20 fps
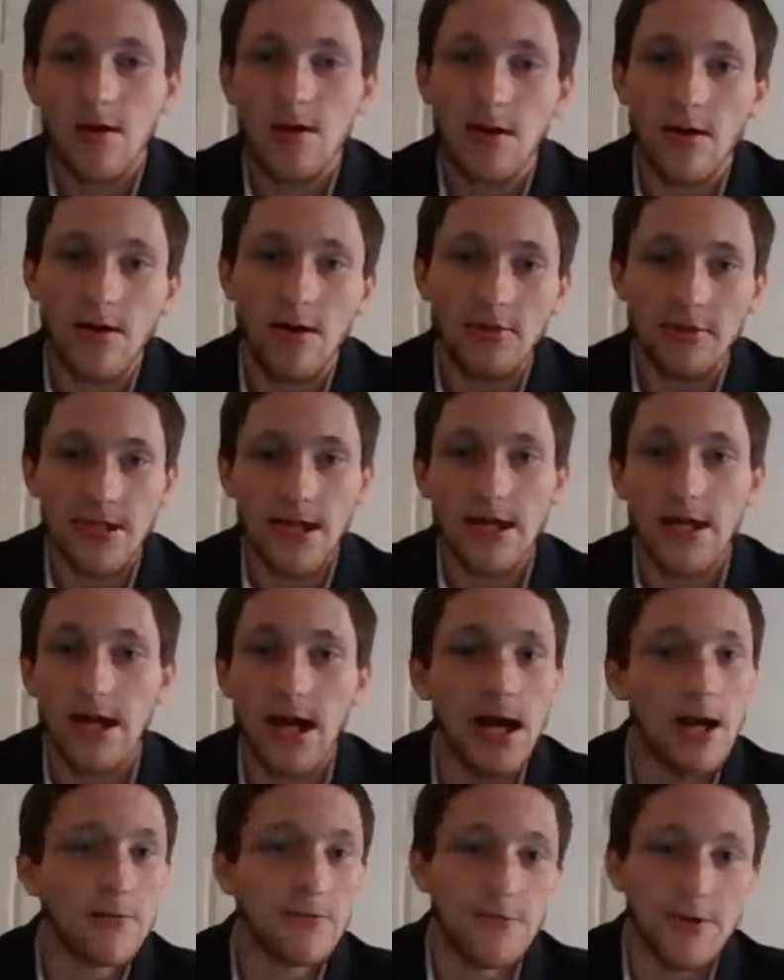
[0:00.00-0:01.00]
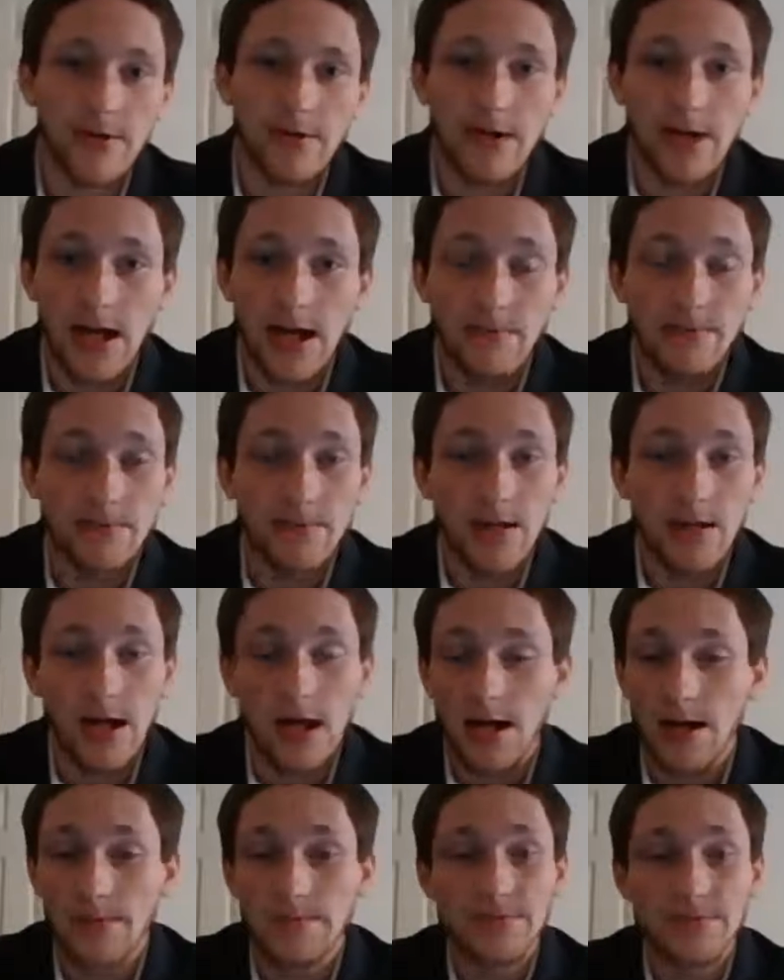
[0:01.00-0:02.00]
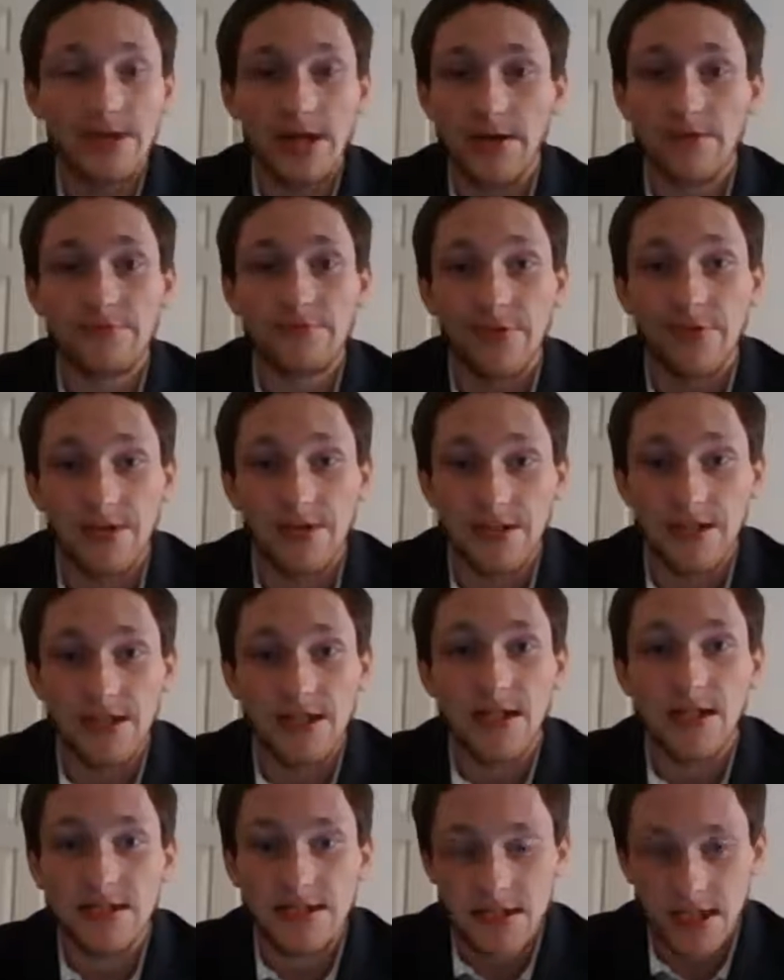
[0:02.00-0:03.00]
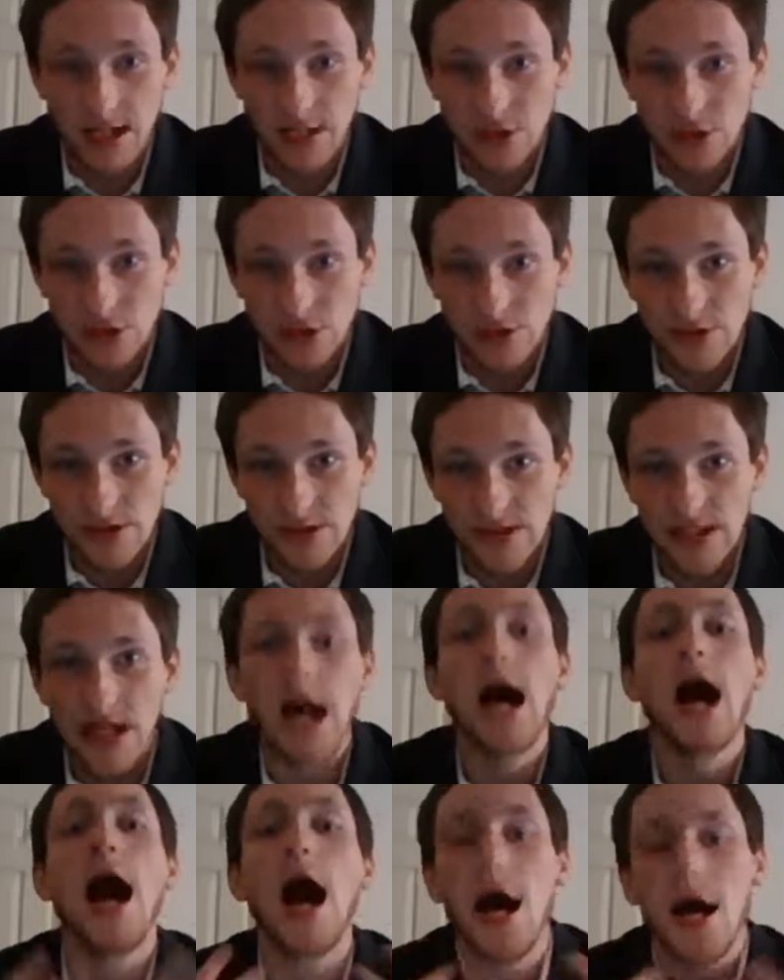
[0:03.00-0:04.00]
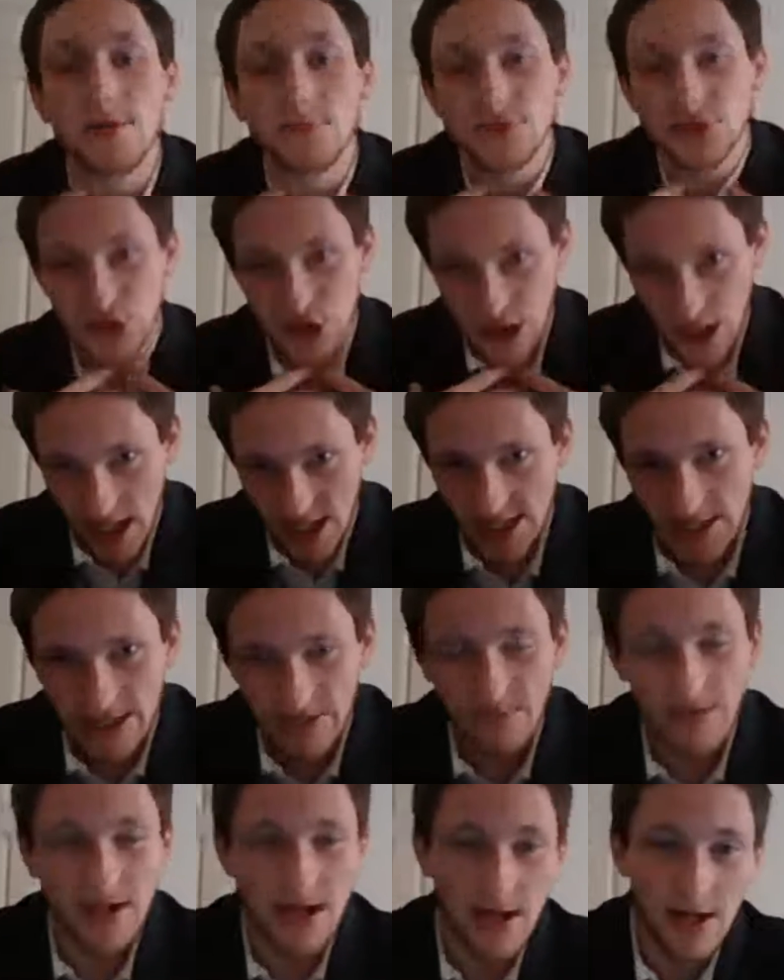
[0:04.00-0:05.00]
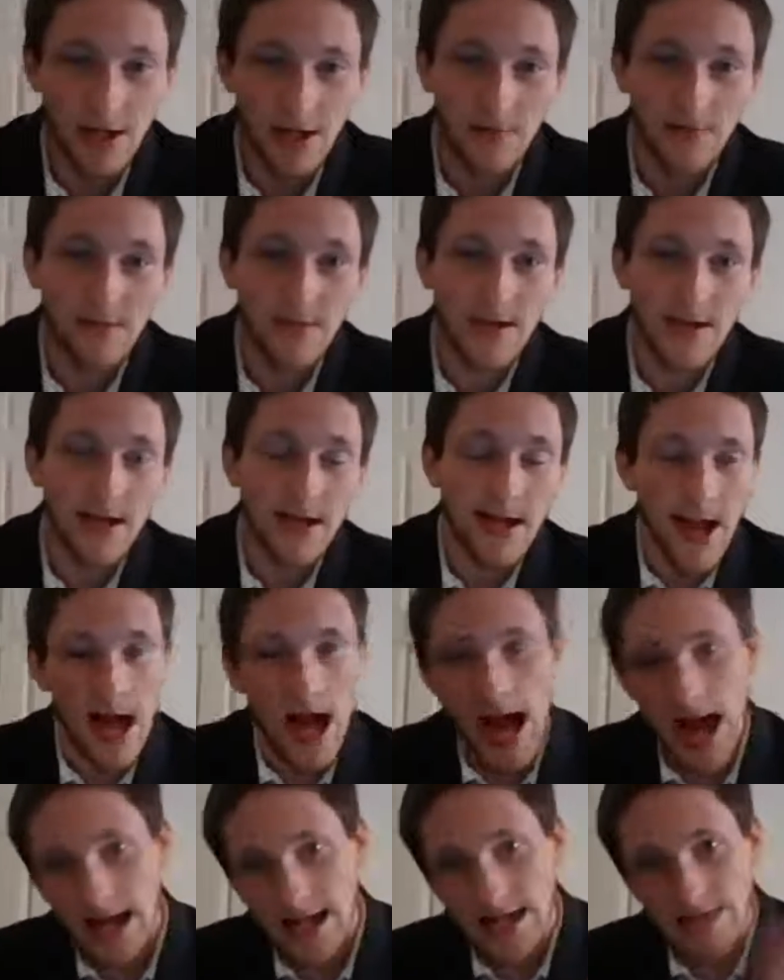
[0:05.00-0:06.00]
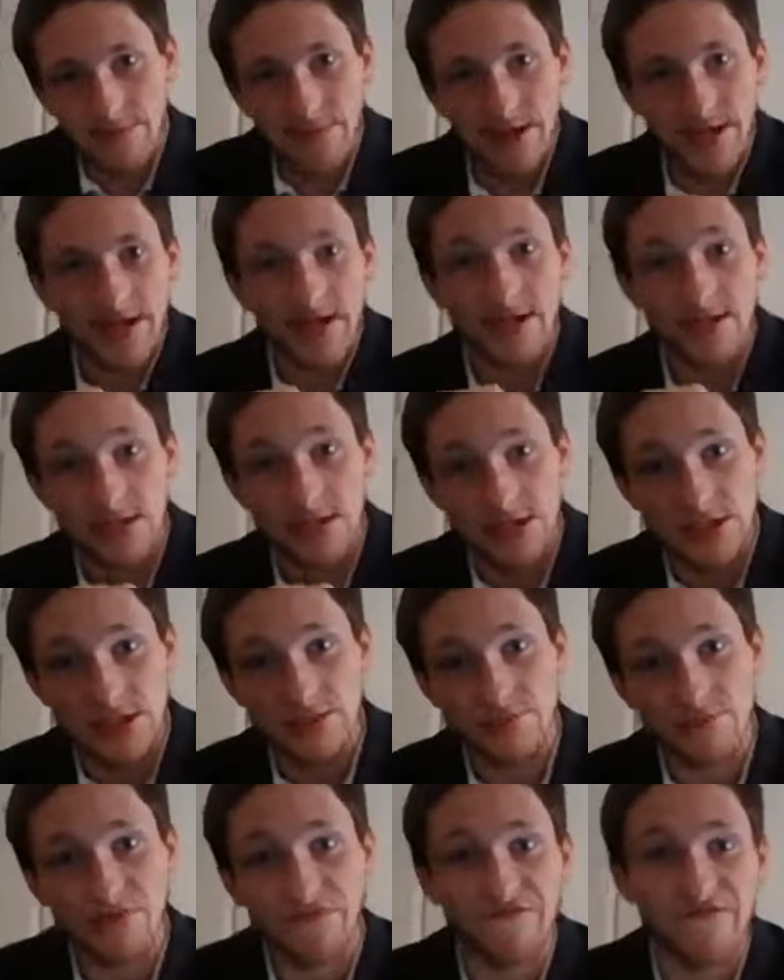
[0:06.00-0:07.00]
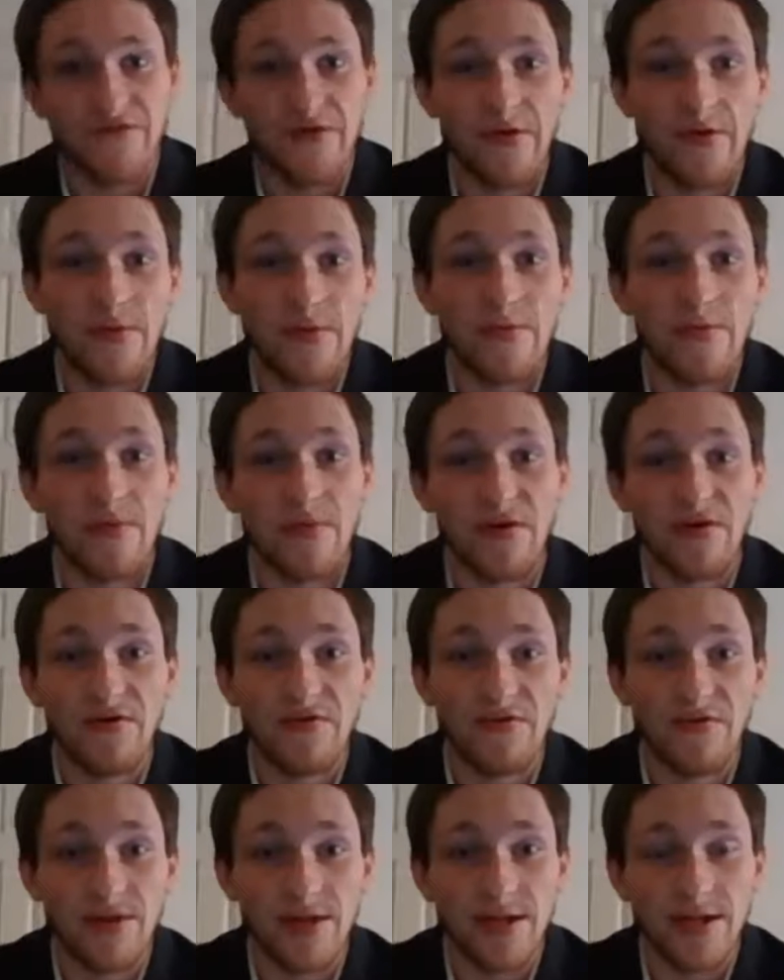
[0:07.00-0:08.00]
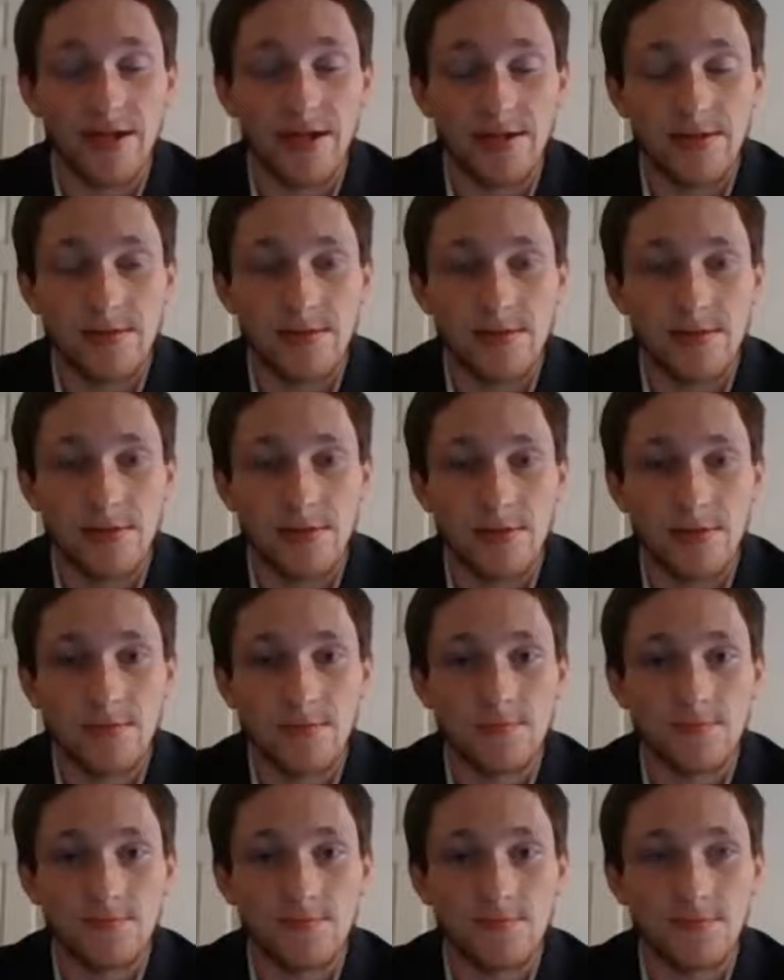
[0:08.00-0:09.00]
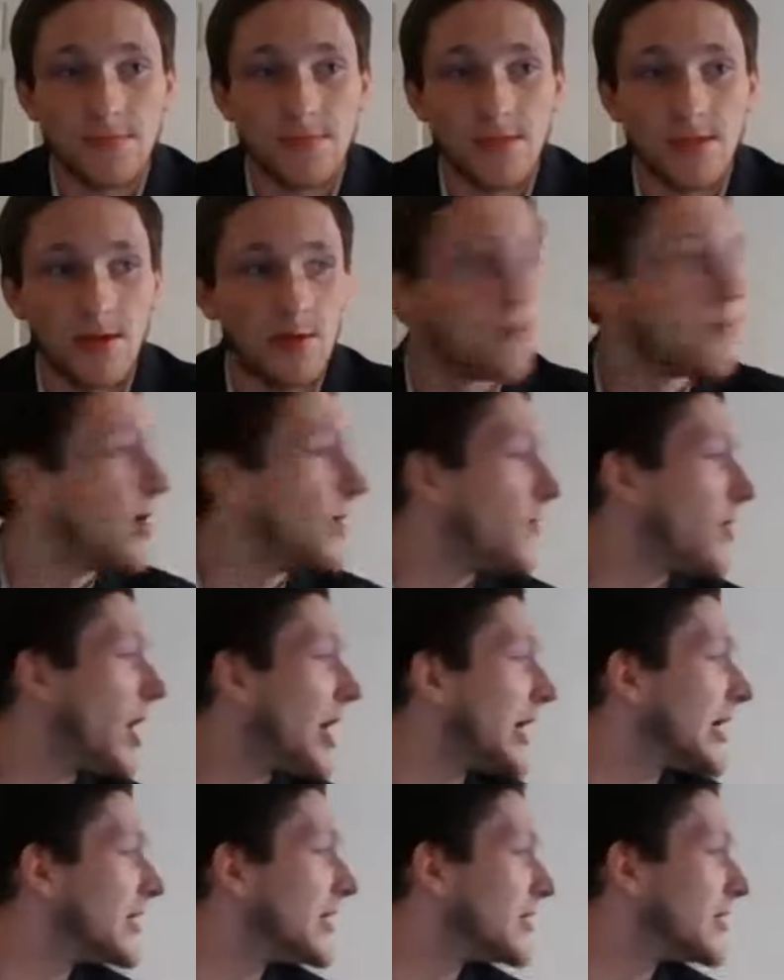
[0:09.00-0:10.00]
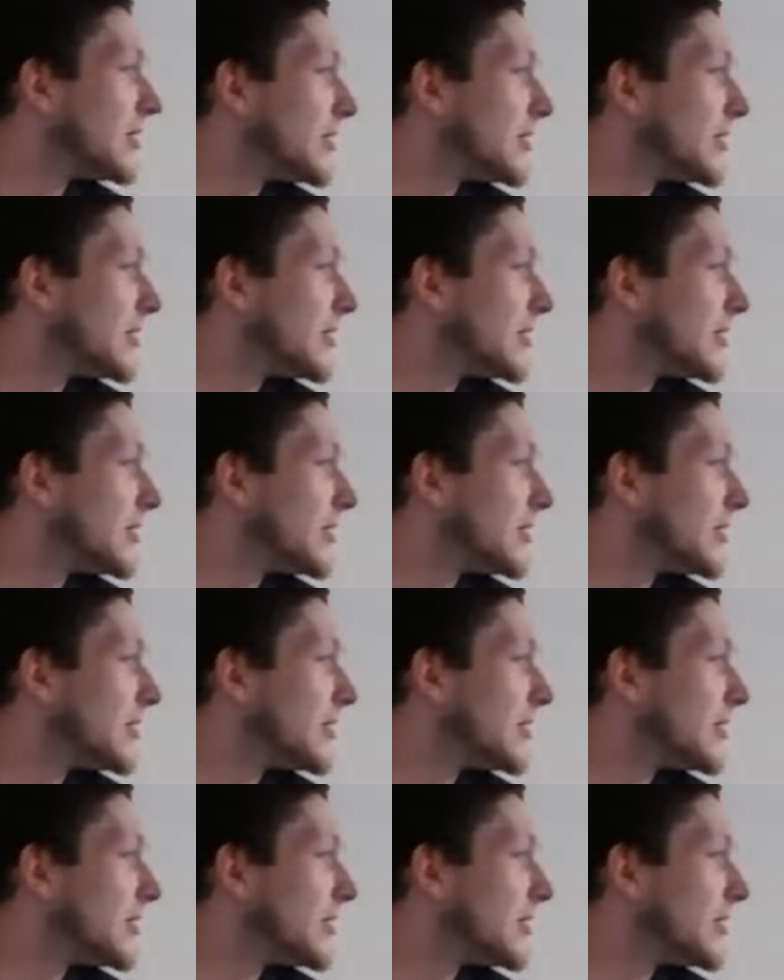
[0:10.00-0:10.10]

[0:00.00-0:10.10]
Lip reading: Okay, really, I'm not really the Nostalgia Critic. I'm Jonathan McCullum. I am here to review movie. Wait, what?